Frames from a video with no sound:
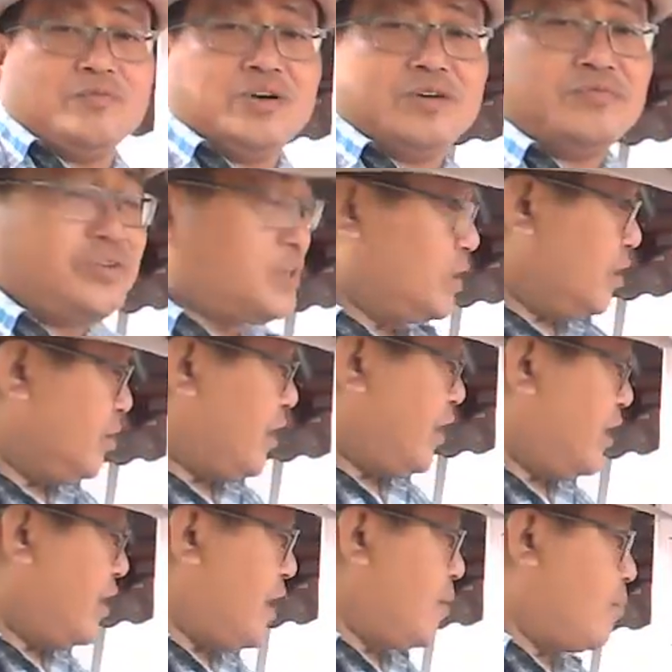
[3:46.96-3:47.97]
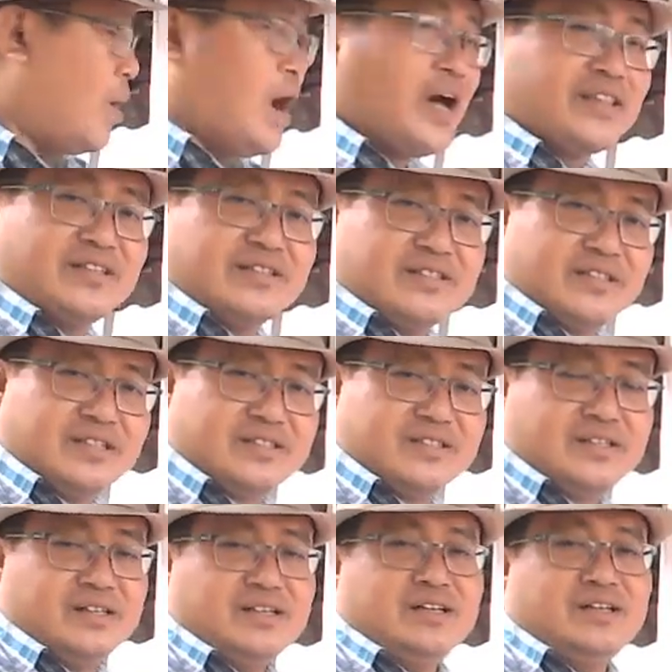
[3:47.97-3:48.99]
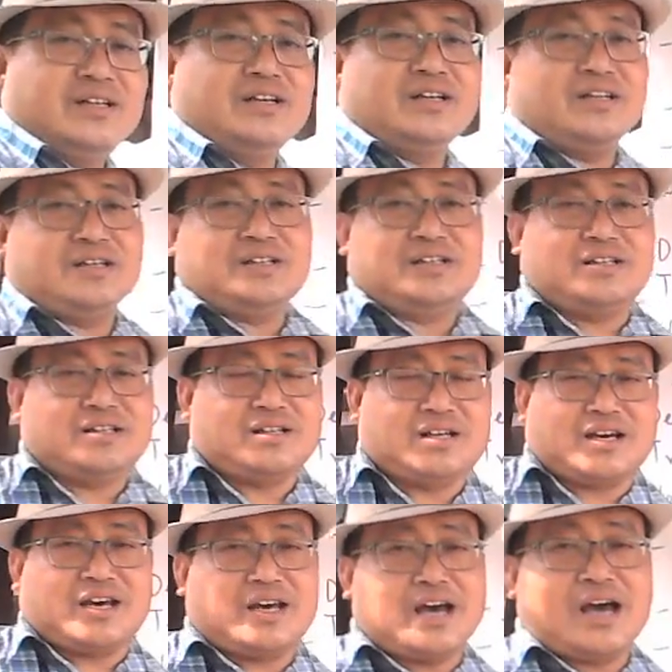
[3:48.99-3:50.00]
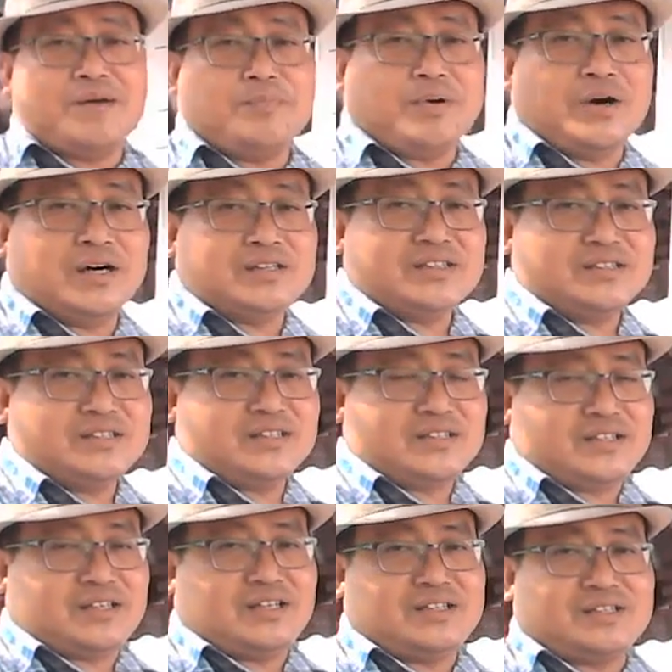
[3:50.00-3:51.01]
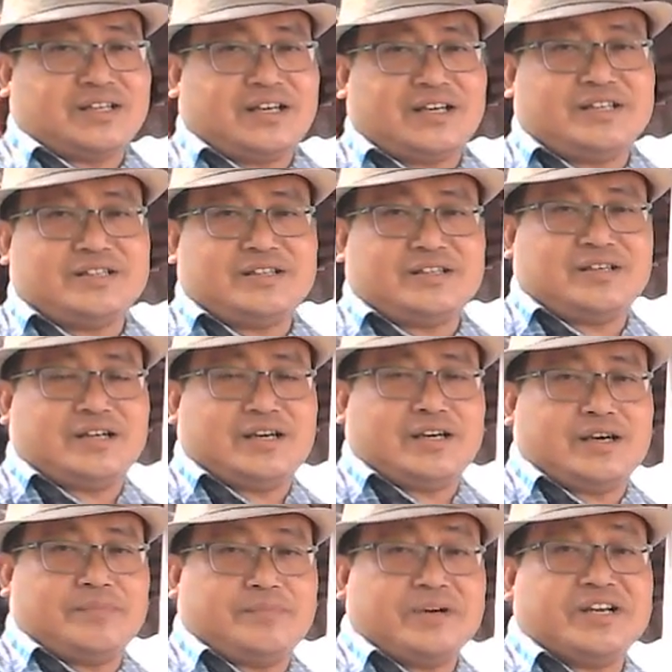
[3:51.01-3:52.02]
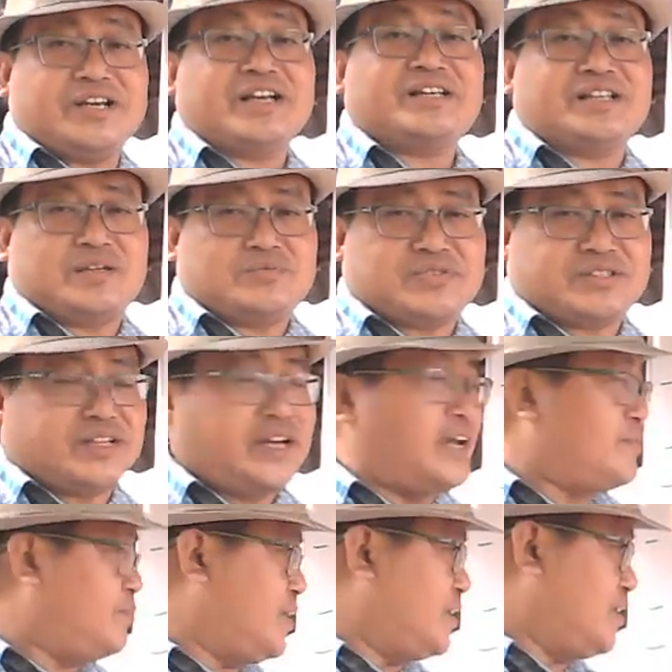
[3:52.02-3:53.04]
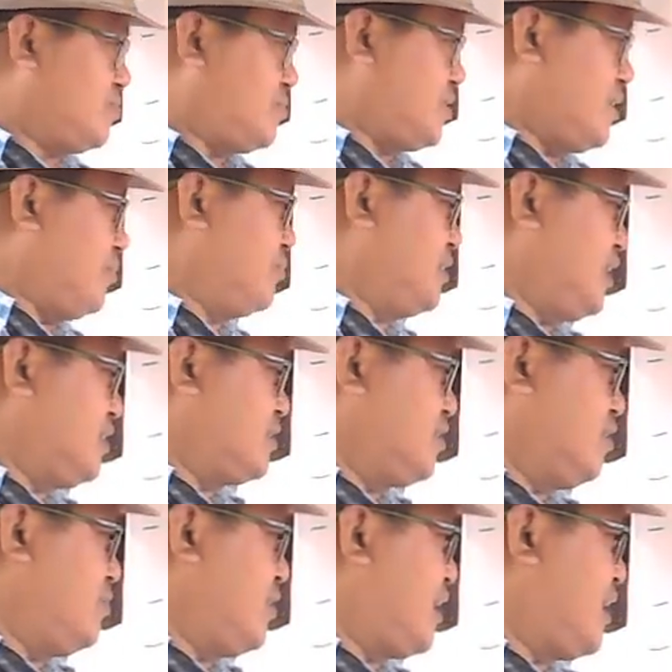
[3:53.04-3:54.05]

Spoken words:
what we call a hypothesis. A hypothesis is a predictive statement of something. So we